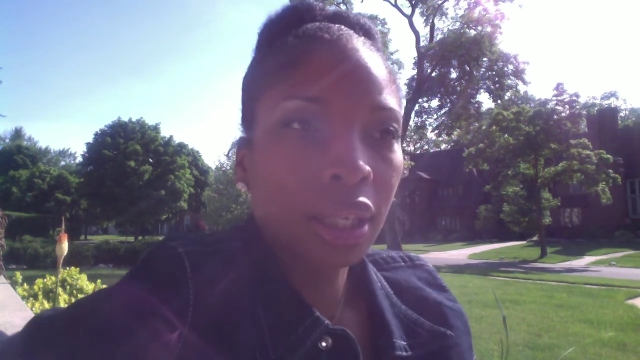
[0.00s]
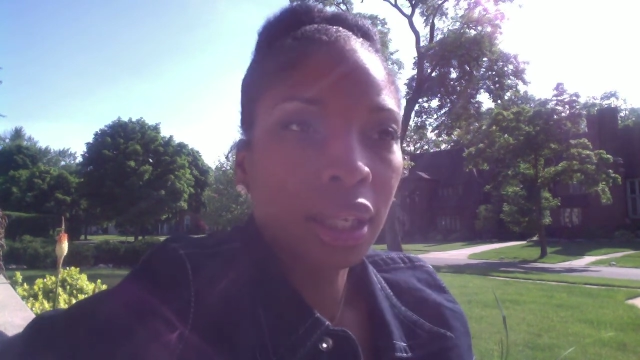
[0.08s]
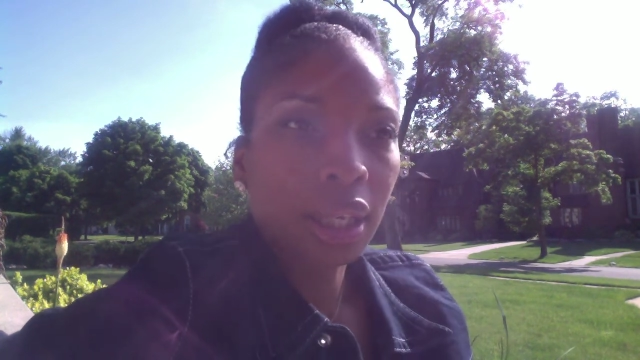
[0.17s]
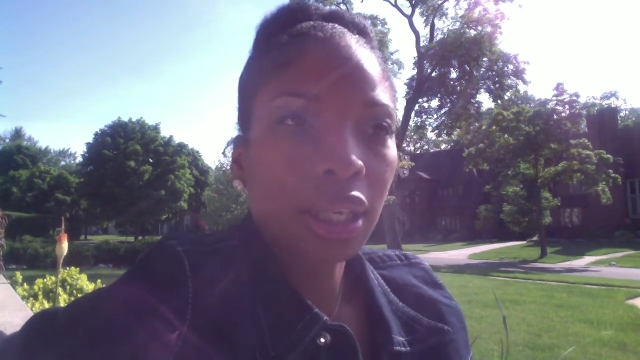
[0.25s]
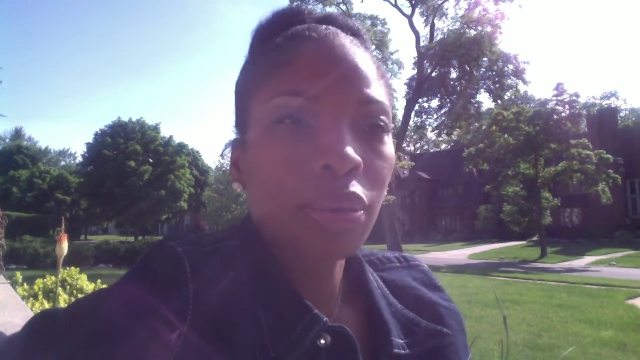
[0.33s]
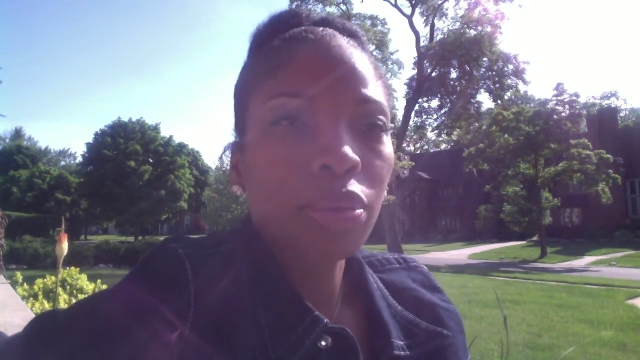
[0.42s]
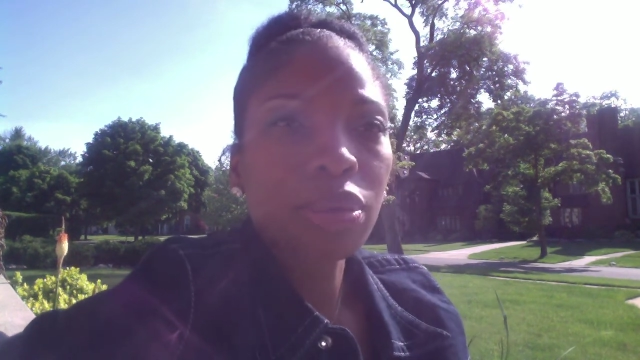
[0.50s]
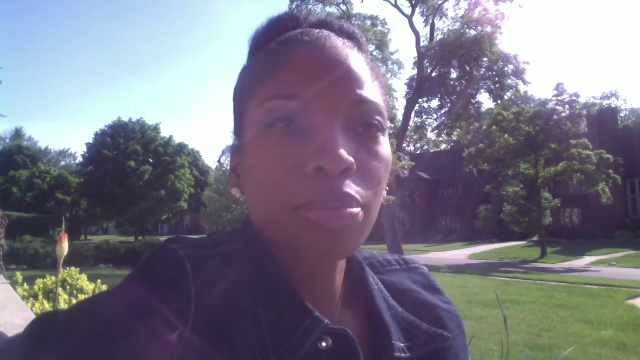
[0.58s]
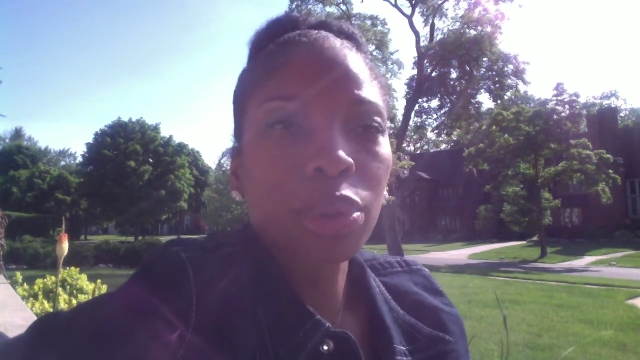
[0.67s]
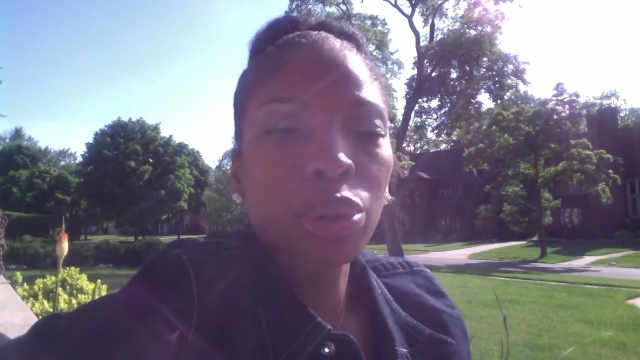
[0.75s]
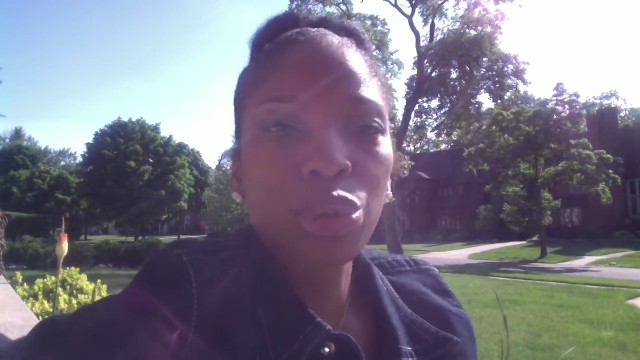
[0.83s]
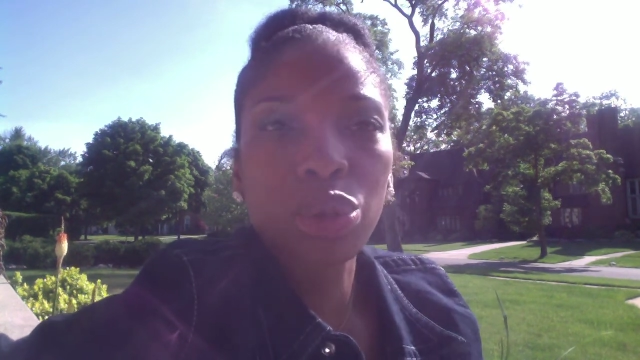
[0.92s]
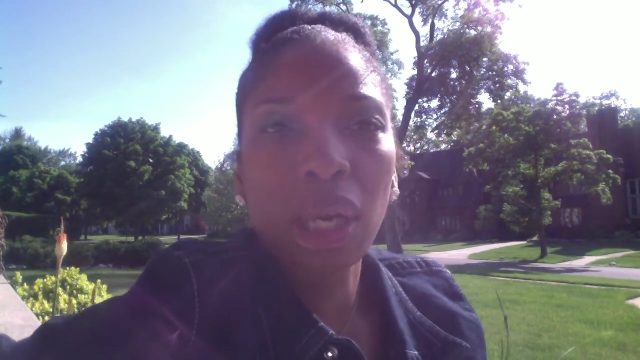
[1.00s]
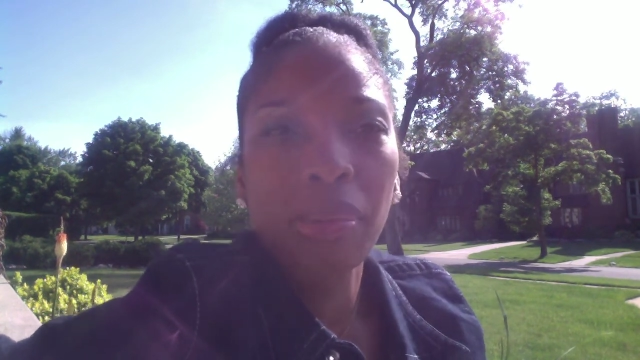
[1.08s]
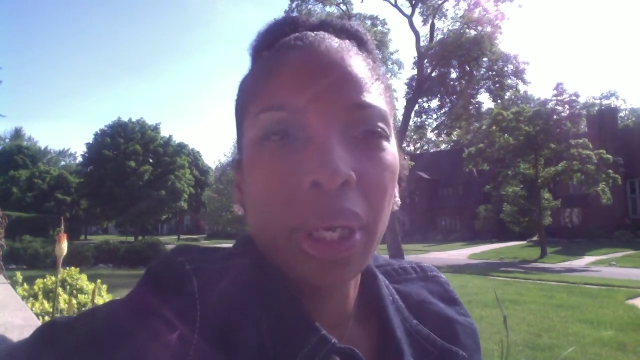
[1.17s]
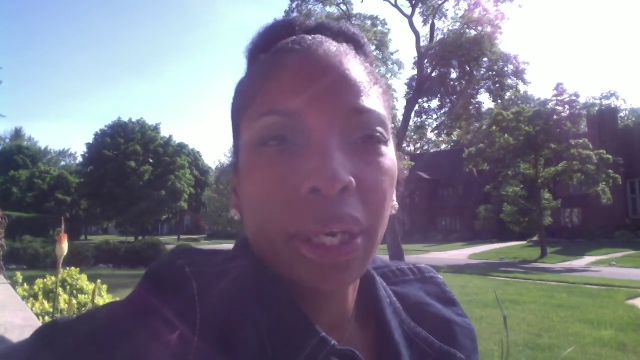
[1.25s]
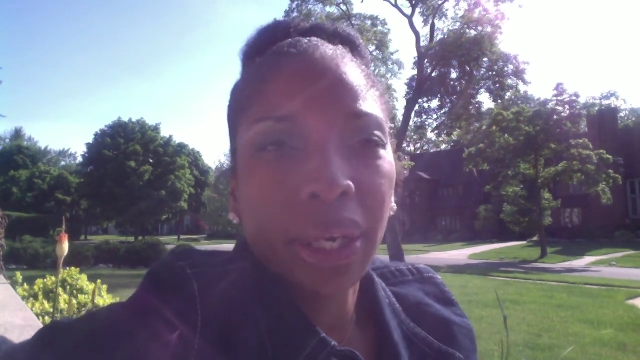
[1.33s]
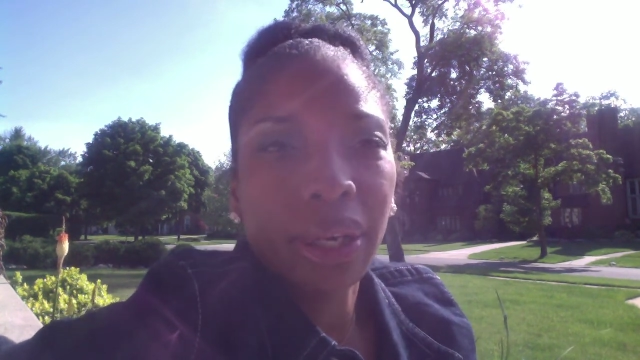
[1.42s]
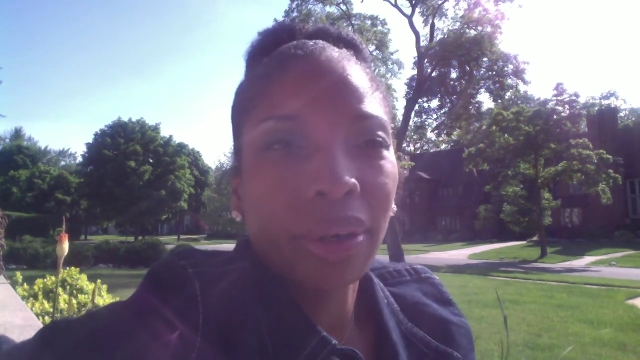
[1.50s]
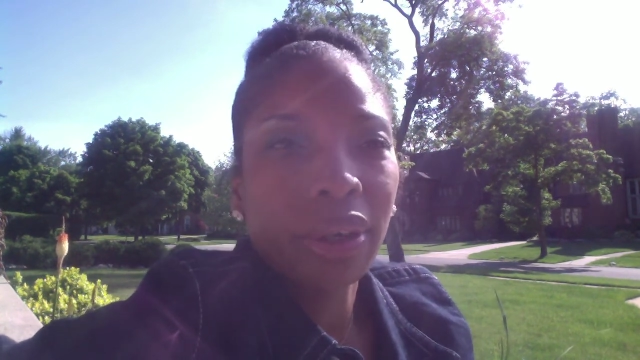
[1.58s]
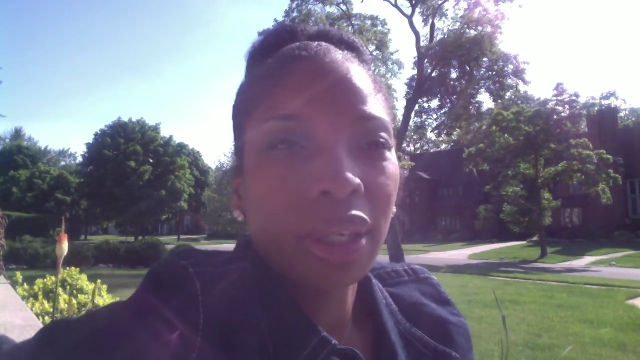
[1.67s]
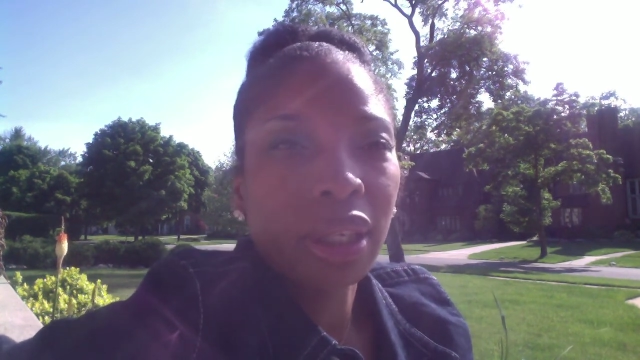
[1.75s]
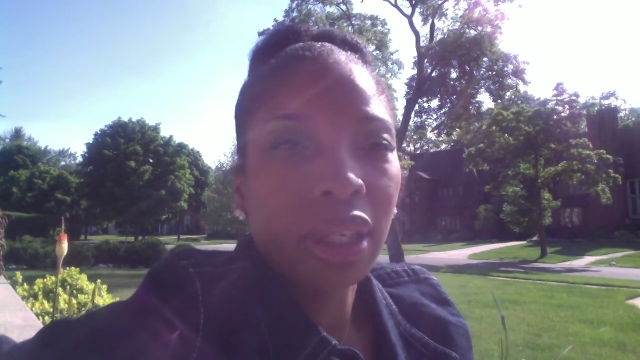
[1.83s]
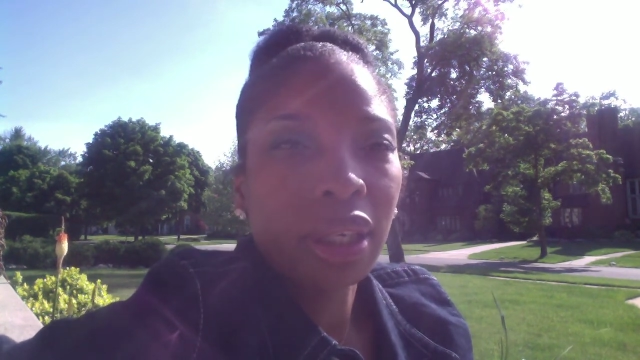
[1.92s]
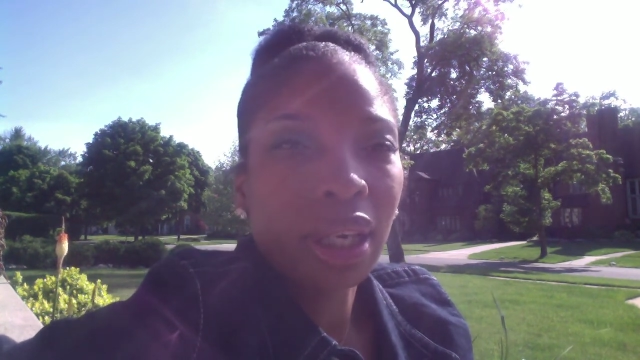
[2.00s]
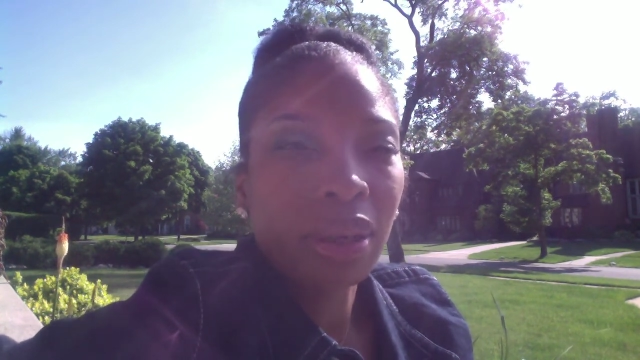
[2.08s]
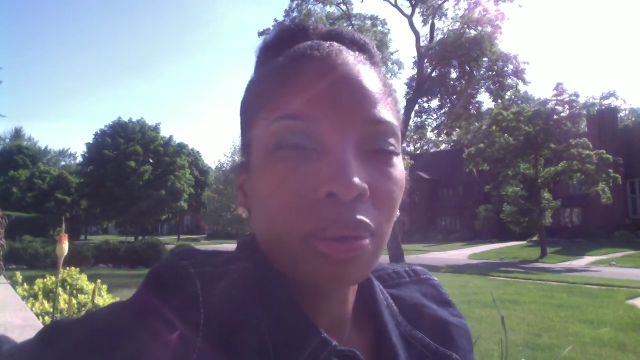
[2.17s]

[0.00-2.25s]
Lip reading: I would blow dry my hair, and then